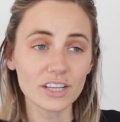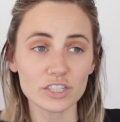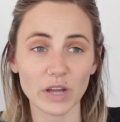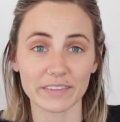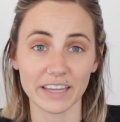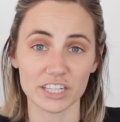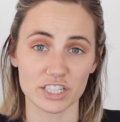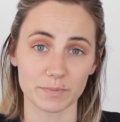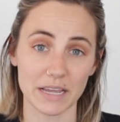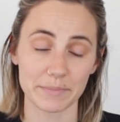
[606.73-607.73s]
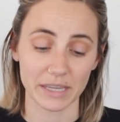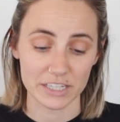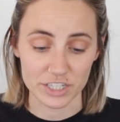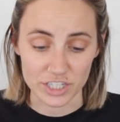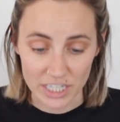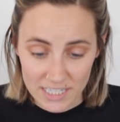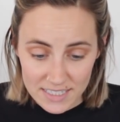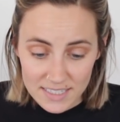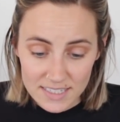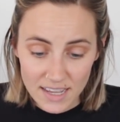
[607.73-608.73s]
So I think it just might be his
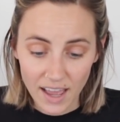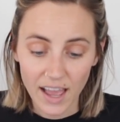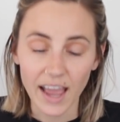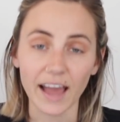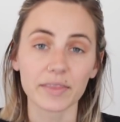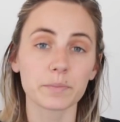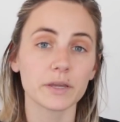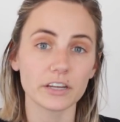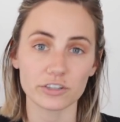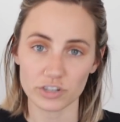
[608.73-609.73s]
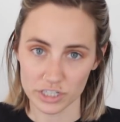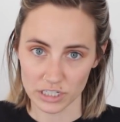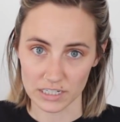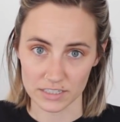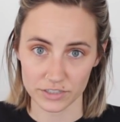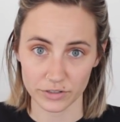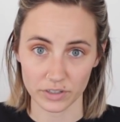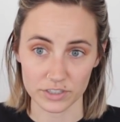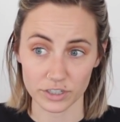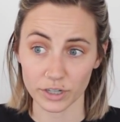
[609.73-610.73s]
genes. And the pediatrician isn't too
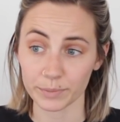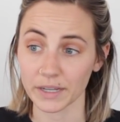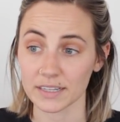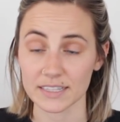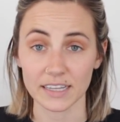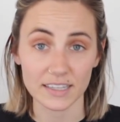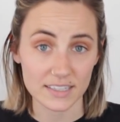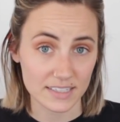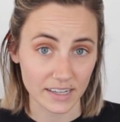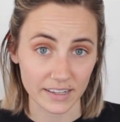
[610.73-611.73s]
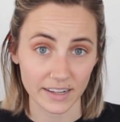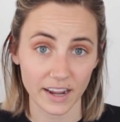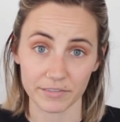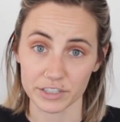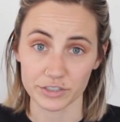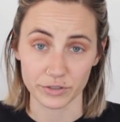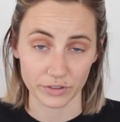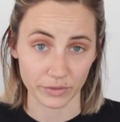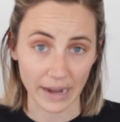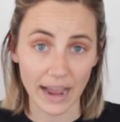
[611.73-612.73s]
concerned because he is eating every 2 to
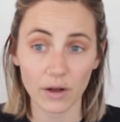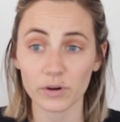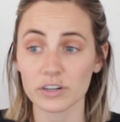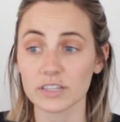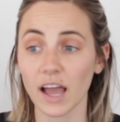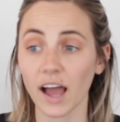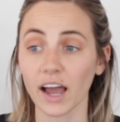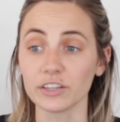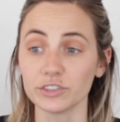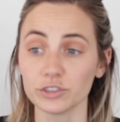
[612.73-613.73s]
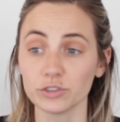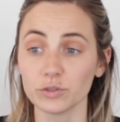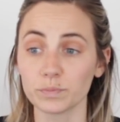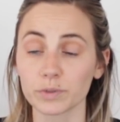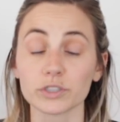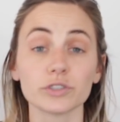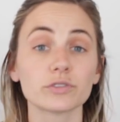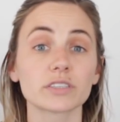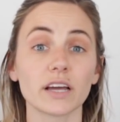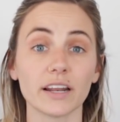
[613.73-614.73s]
3 hours. I do
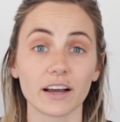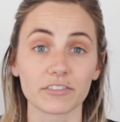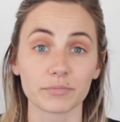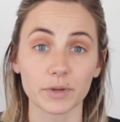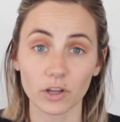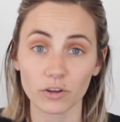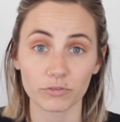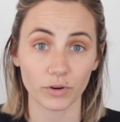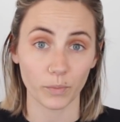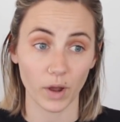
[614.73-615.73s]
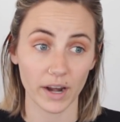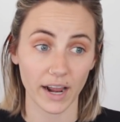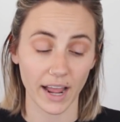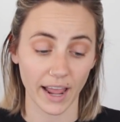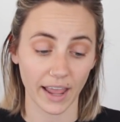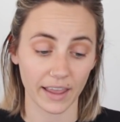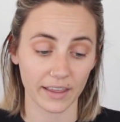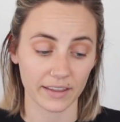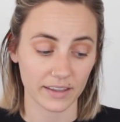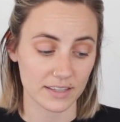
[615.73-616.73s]
produce enough milk from what I
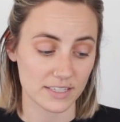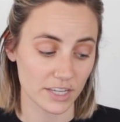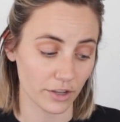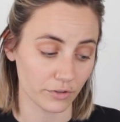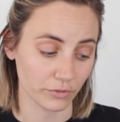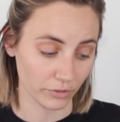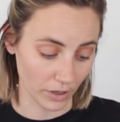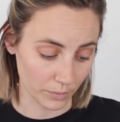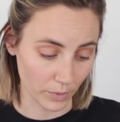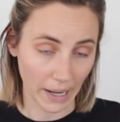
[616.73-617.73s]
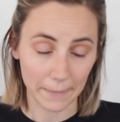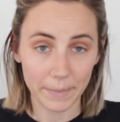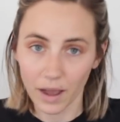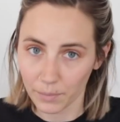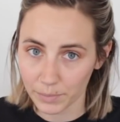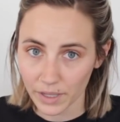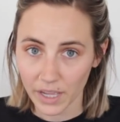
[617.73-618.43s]
can see from when I pump.